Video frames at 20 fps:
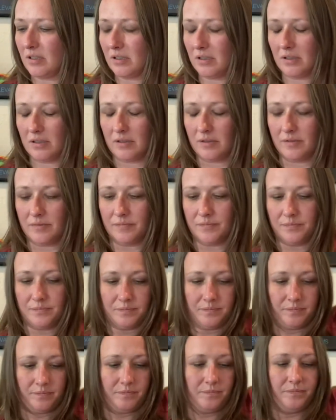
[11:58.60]

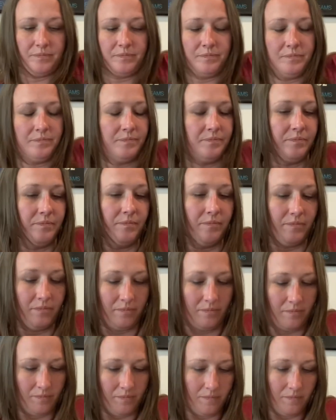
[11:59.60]

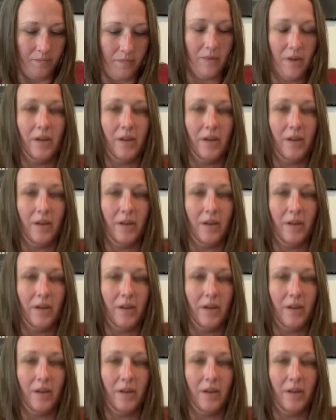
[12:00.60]
Nothing is said.